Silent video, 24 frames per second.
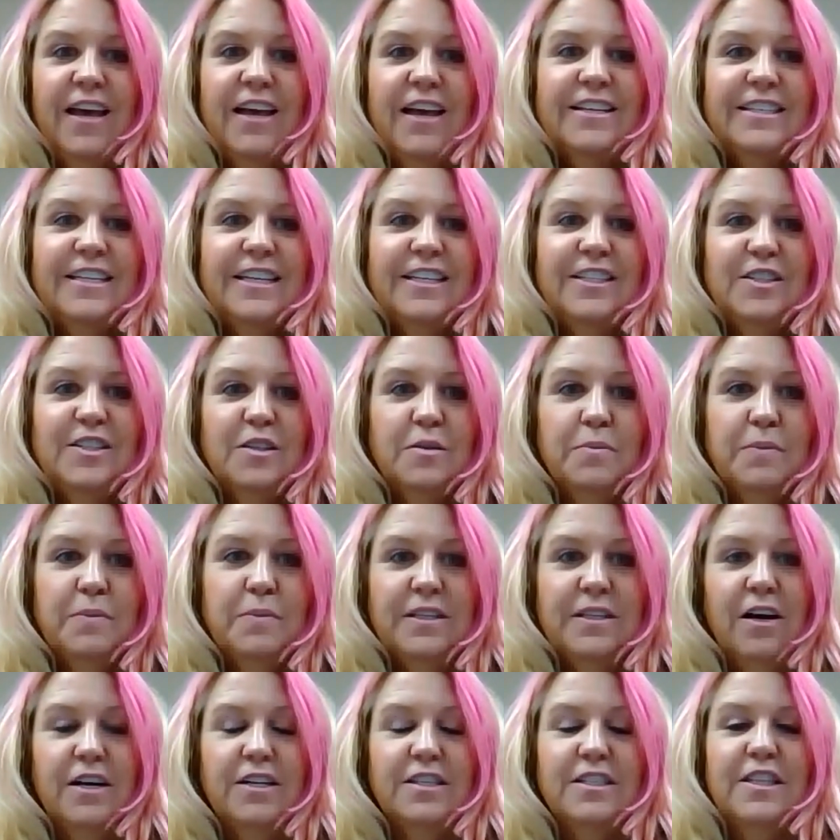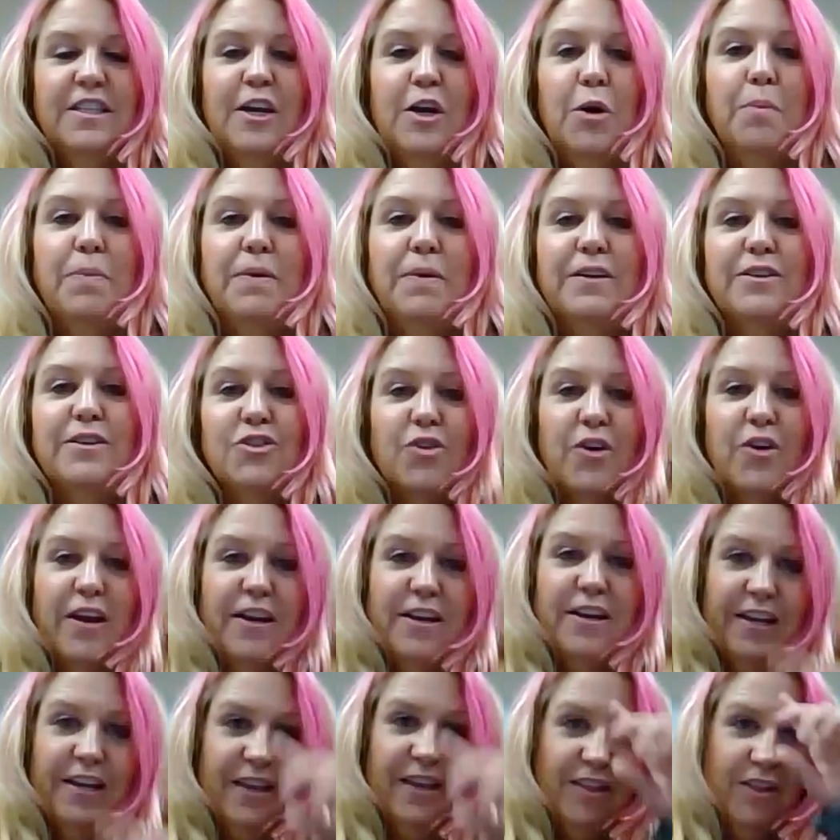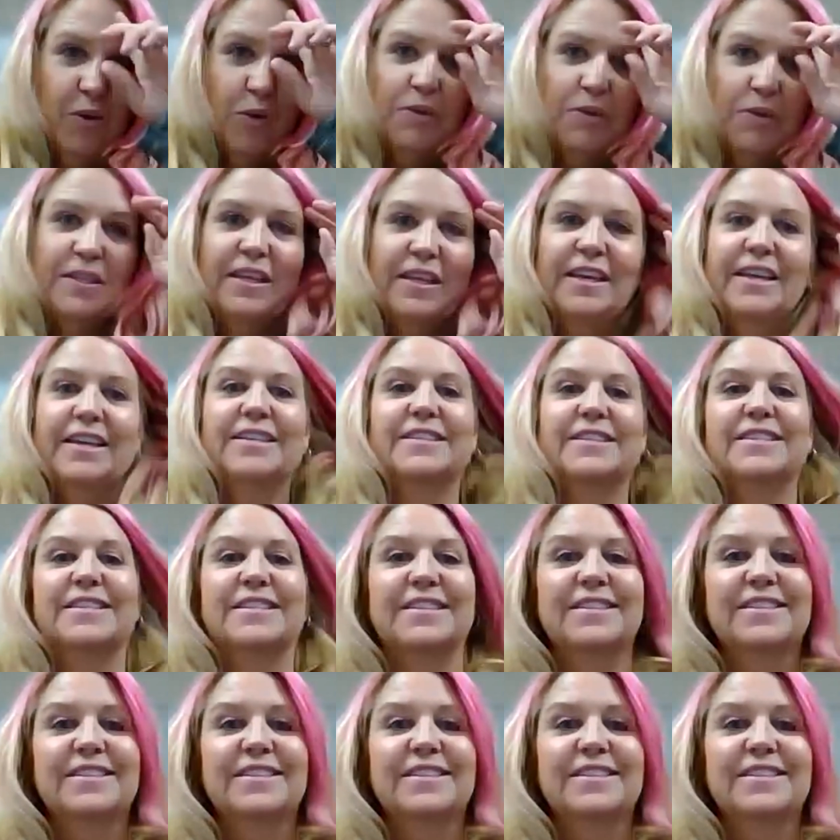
teaches massage therapy is trying to get those things.